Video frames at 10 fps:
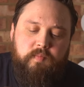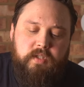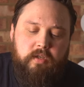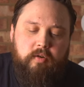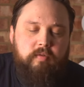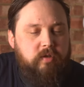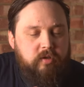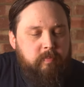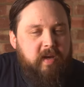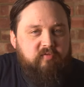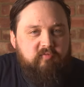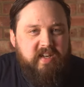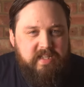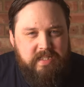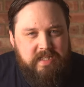so you can make
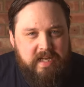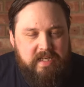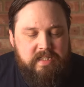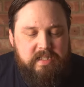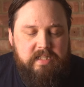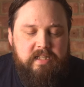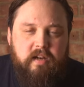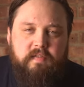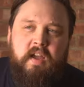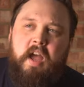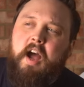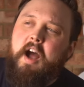raised text and stuff.